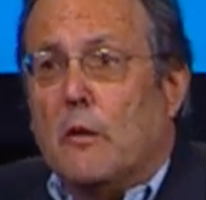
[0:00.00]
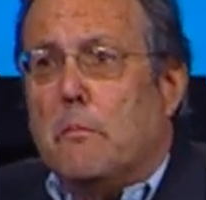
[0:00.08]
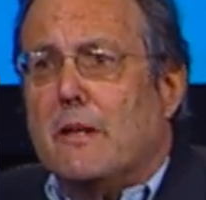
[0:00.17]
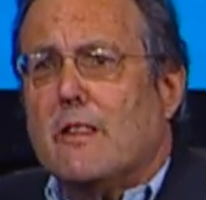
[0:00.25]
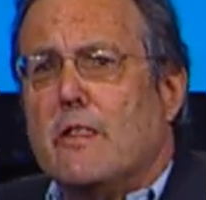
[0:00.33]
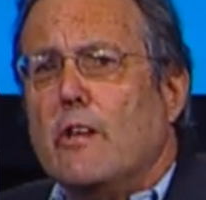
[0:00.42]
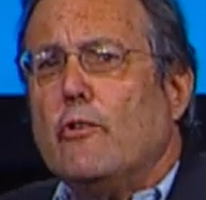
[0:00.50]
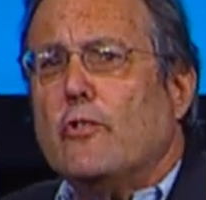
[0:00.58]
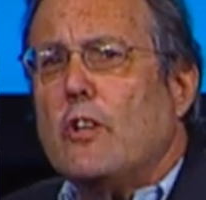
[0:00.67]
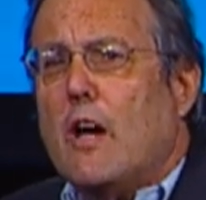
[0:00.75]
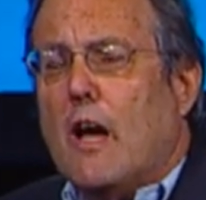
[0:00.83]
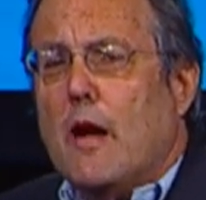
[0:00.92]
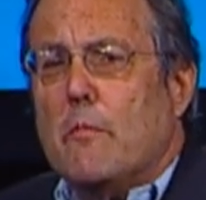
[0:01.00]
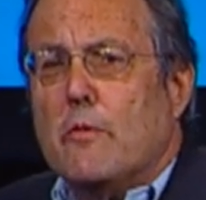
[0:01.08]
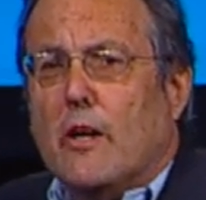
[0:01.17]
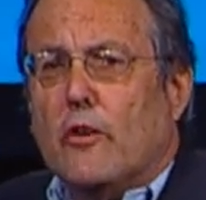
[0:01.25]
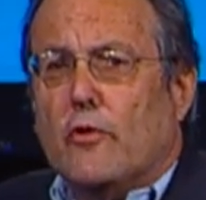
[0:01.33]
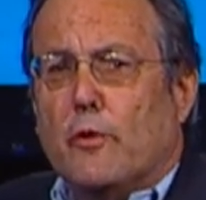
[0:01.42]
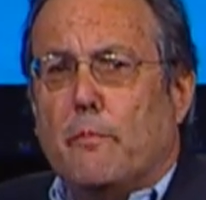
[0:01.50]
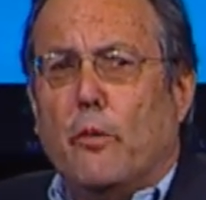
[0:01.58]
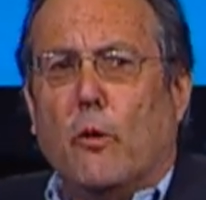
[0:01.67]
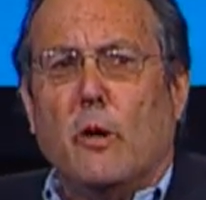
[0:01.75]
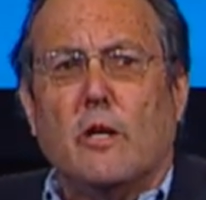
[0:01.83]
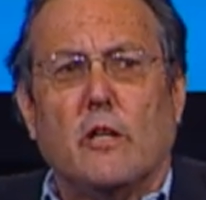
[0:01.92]
But this time they
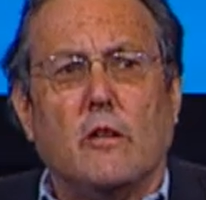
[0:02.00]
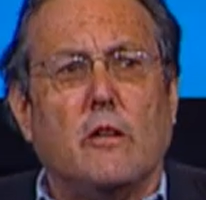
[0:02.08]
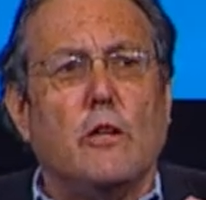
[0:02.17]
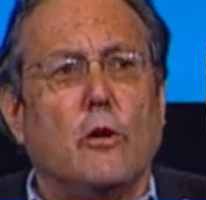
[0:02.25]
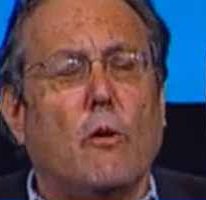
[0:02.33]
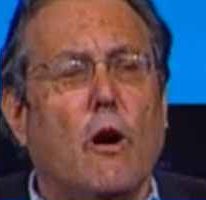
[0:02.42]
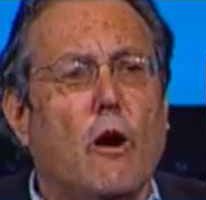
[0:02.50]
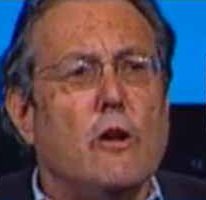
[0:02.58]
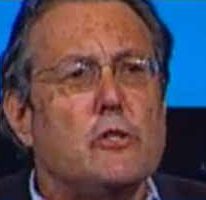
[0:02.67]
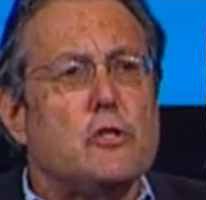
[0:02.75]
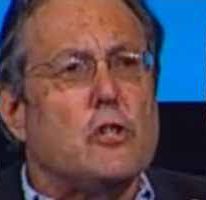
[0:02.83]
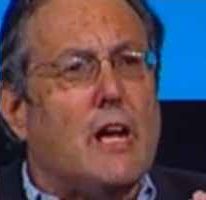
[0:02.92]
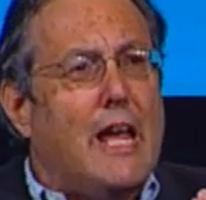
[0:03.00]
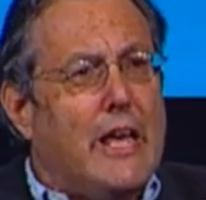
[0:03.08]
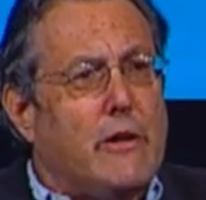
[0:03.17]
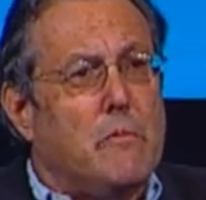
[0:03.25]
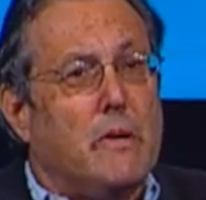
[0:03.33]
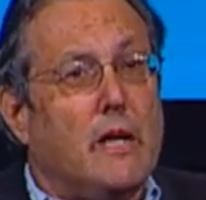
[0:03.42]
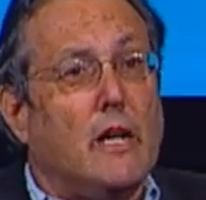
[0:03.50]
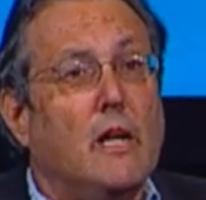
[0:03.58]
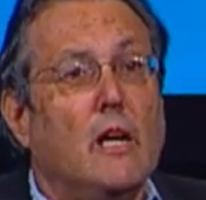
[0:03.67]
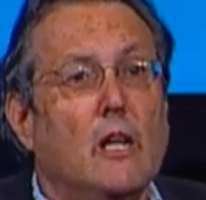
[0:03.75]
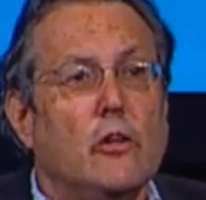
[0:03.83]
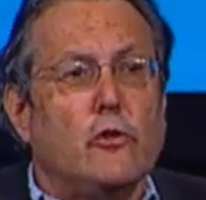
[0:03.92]
supported their arch enemy,
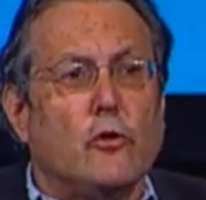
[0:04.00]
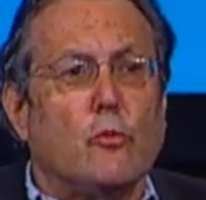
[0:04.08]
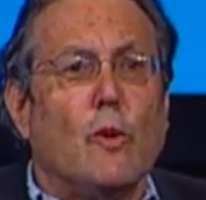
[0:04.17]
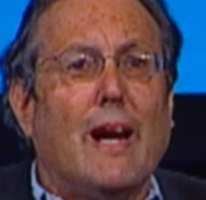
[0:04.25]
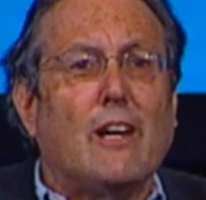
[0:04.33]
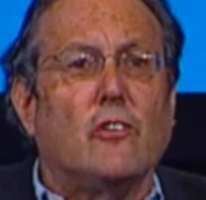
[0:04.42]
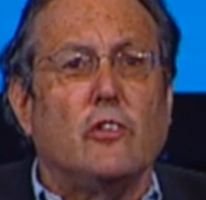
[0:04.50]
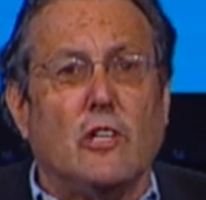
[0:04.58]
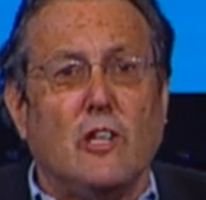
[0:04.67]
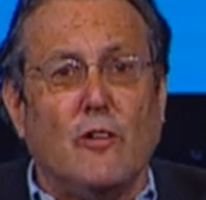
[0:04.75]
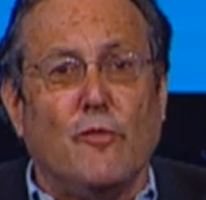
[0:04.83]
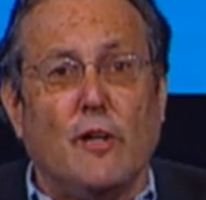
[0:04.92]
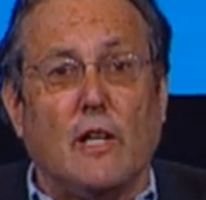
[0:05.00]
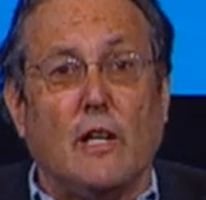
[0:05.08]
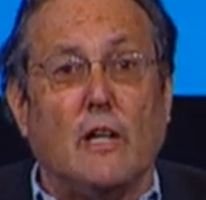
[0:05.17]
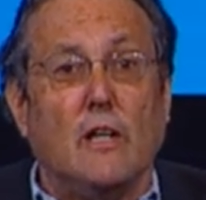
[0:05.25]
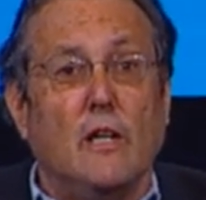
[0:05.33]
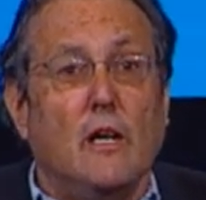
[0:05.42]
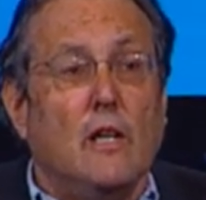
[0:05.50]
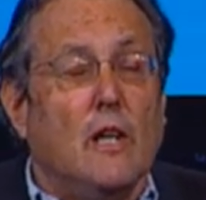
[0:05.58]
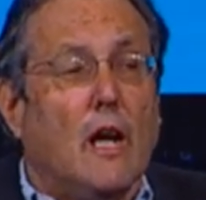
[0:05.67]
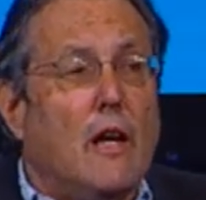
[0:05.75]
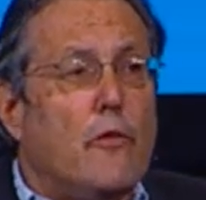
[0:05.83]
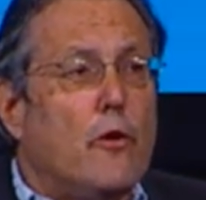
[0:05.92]
DirecTV.
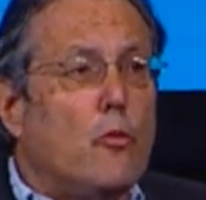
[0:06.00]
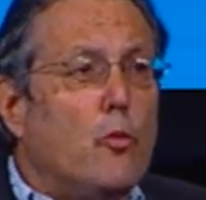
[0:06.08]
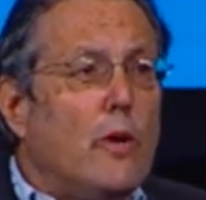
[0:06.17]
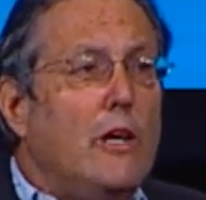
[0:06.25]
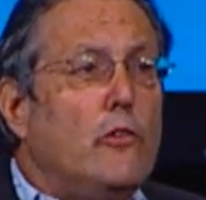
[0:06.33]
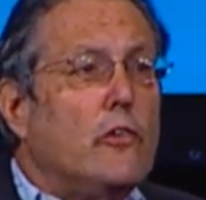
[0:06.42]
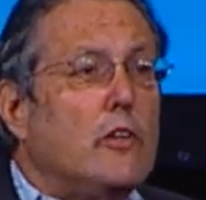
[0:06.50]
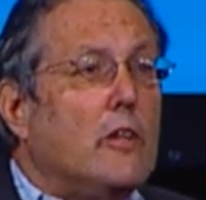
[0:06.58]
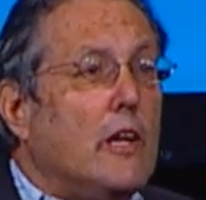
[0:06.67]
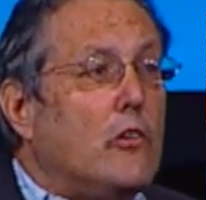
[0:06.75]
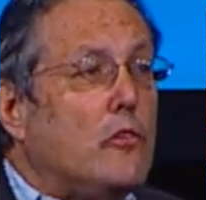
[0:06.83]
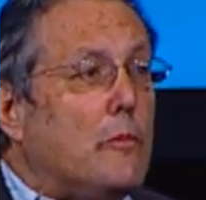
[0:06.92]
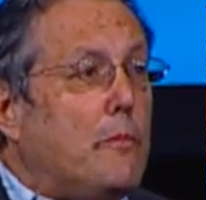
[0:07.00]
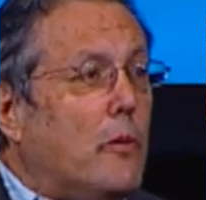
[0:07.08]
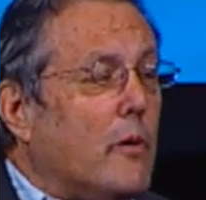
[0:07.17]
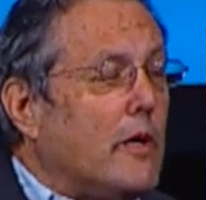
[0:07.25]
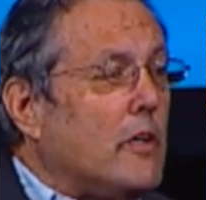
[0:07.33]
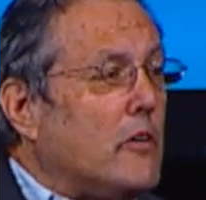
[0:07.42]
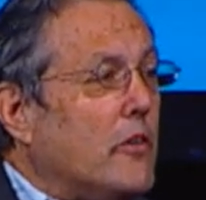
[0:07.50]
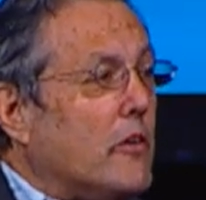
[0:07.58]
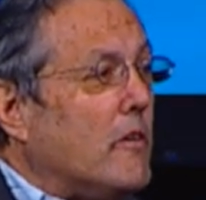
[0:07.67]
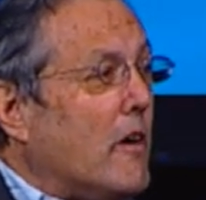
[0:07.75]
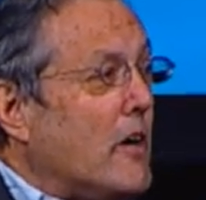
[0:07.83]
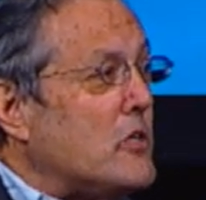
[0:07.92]
And the reason they supported
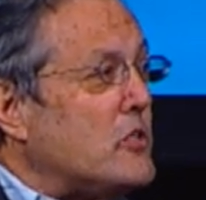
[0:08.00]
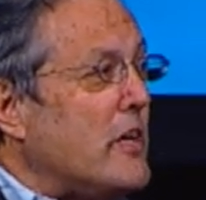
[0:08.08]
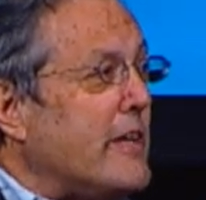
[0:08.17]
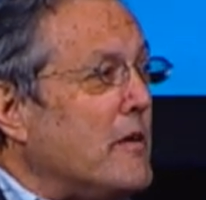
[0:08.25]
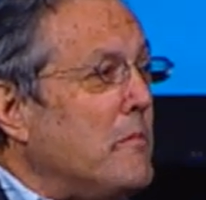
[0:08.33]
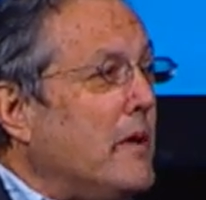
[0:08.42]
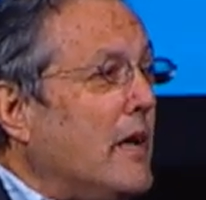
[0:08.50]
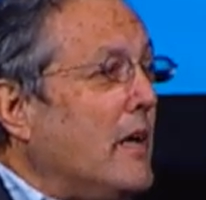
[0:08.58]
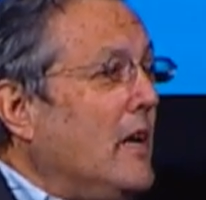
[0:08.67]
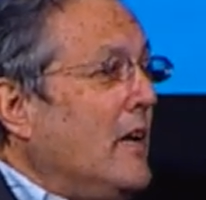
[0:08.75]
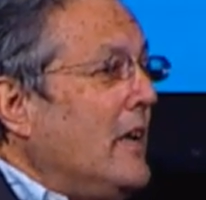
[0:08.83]
their arch enemy